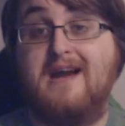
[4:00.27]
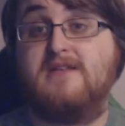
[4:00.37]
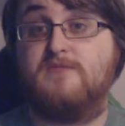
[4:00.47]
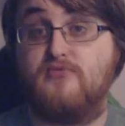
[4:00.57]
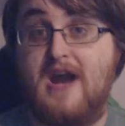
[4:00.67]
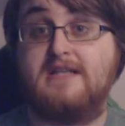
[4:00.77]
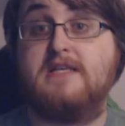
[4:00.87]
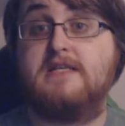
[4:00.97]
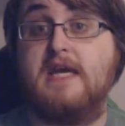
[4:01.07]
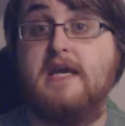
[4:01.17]
time to
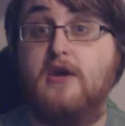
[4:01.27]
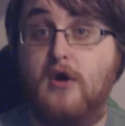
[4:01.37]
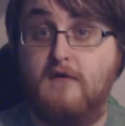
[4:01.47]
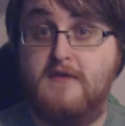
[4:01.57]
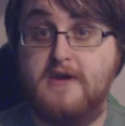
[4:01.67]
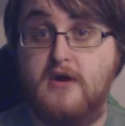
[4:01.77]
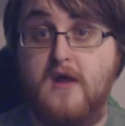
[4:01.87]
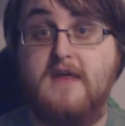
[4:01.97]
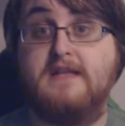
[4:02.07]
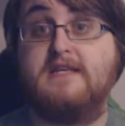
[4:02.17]
practice taking over the
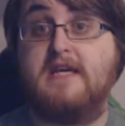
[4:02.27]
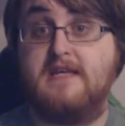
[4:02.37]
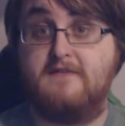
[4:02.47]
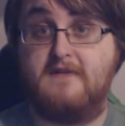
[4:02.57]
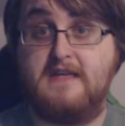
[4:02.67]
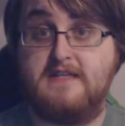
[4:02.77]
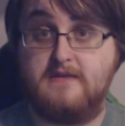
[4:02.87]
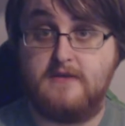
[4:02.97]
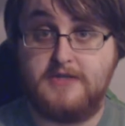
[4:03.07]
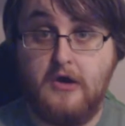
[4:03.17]
Earth and to
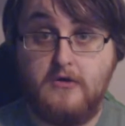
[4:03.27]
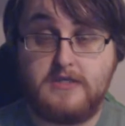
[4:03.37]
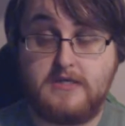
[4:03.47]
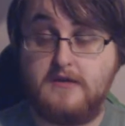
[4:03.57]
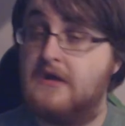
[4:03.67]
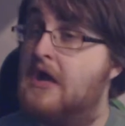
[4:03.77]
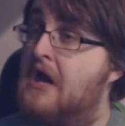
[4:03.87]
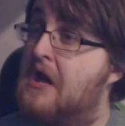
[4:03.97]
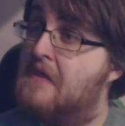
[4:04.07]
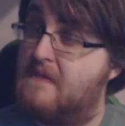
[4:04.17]
defeating the Doctor.
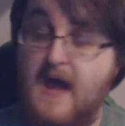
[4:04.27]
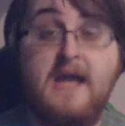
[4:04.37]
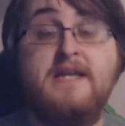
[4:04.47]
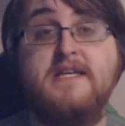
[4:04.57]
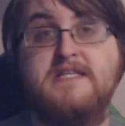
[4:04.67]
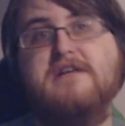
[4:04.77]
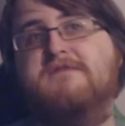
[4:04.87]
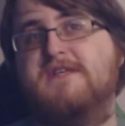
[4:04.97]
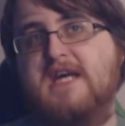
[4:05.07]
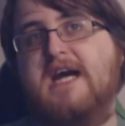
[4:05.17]
That in
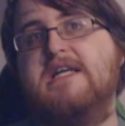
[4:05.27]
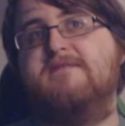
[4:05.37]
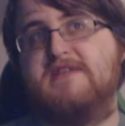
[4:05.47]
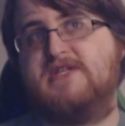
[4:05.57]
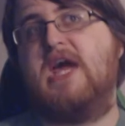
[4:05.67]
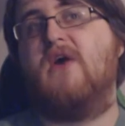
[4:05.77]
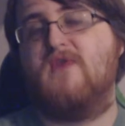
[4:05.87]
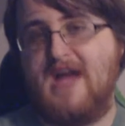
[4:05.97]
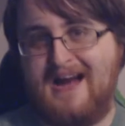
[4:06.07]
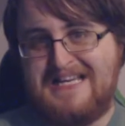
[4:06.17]
itself is kind of a
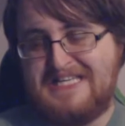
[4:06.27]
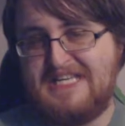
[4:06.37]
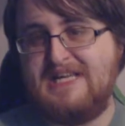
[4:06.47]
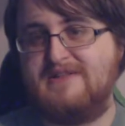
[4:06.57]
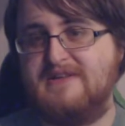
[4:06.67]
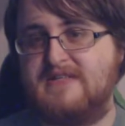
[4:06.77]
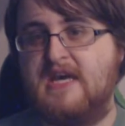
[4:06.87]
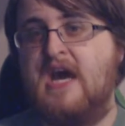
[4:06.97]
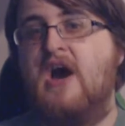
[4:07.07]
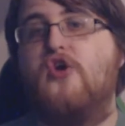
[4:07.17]
scary idea,
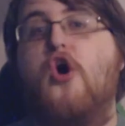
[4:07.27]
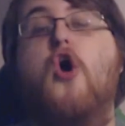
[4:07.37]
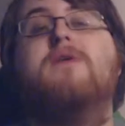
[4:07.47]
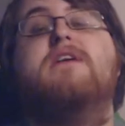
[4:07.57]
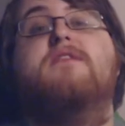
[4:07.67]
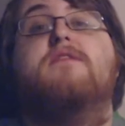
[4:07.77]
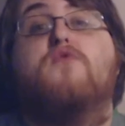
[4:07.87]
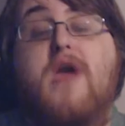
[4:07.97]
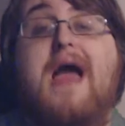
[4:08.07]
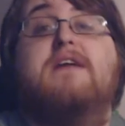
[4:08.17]
that not only that
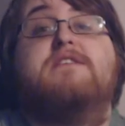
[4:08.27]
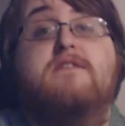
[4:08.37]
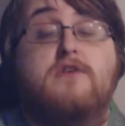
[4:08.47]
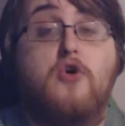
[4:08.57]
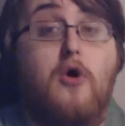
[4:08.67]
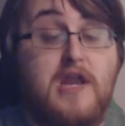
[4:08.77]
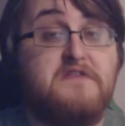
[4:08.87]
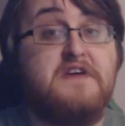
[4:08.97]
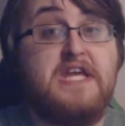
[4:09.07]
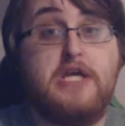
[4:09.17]
the reality that you're
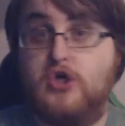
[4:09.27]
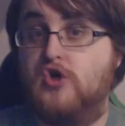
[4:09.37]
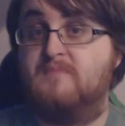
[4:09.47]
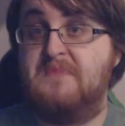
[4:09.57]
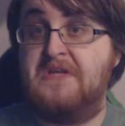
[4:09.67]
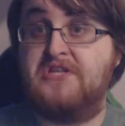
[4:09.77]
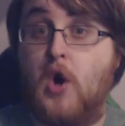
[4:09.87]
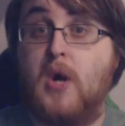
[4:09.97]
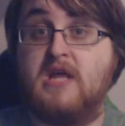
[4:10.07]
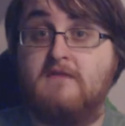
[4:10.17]
living in could be
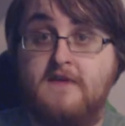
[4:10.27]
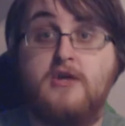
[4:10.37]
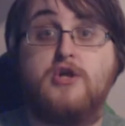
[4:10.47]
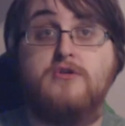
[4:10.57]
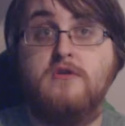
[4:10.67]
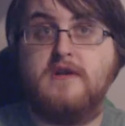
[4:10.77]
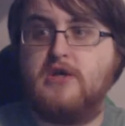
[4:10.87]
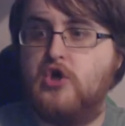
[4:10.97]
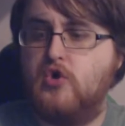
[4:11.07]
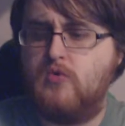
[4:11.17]
totally fictional,
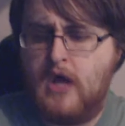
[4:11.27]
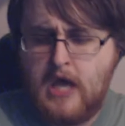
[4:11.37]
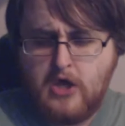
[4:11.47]
that you